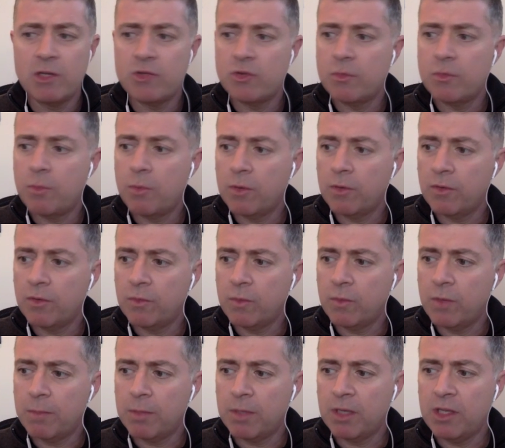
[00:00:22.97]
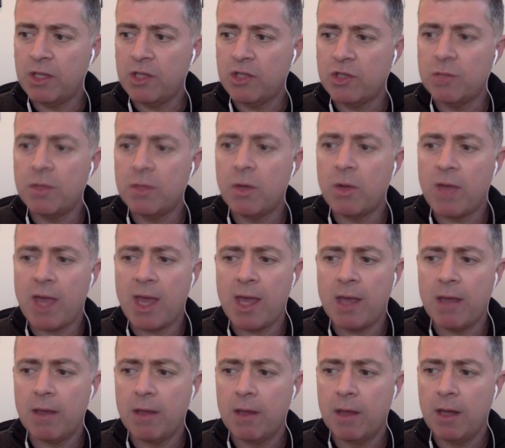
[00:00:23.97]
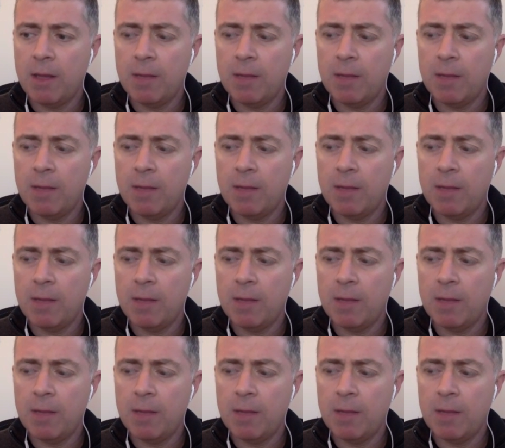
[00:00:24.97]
injury report this week, but he should be okay.